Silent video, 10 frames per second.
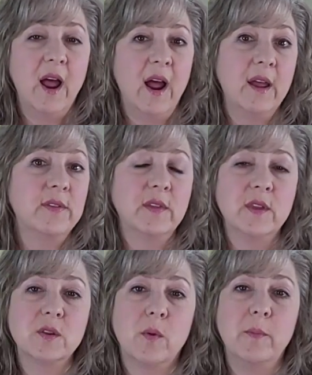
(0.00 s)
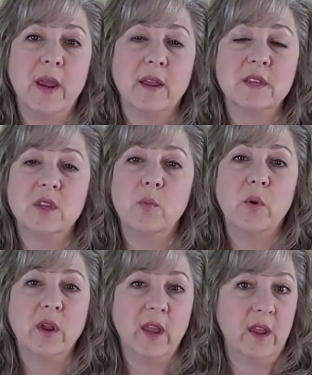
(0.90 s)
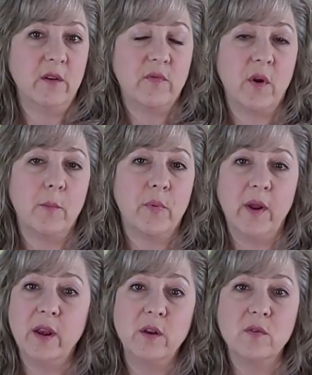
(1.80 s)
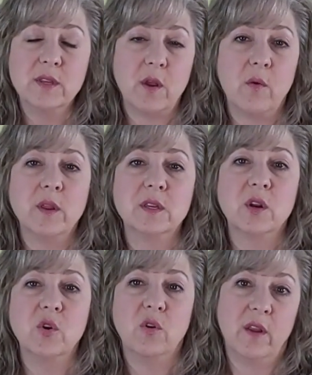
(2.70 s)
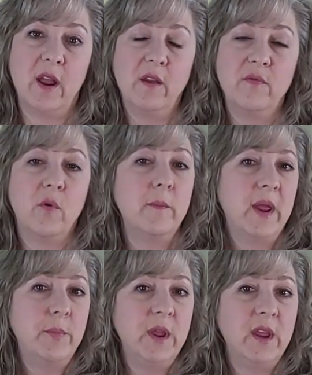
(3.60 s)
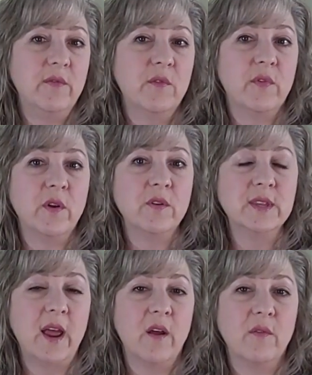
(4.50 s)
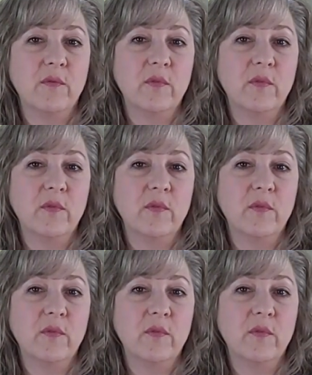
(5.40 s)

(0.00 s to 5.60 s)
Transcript: I think this would make a super kit for a brand new sewist in your life, or maybe even for yourself.